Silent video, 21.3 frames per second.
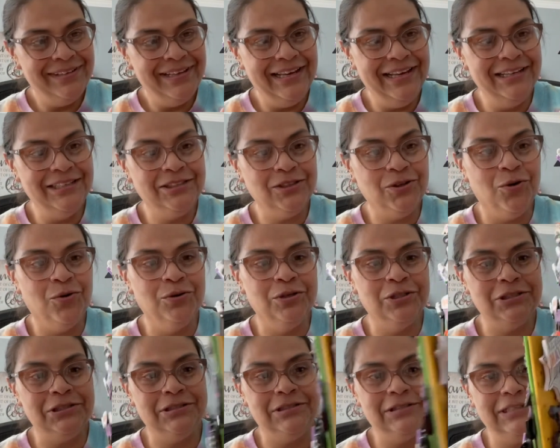it's
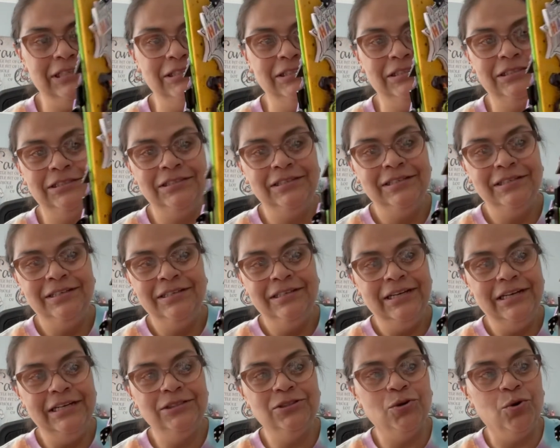gorgeous.
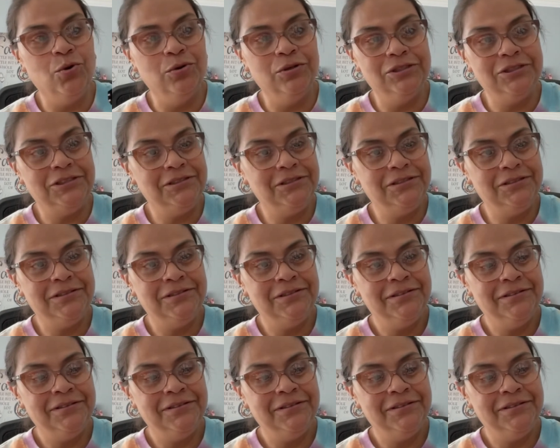It's gorgeous.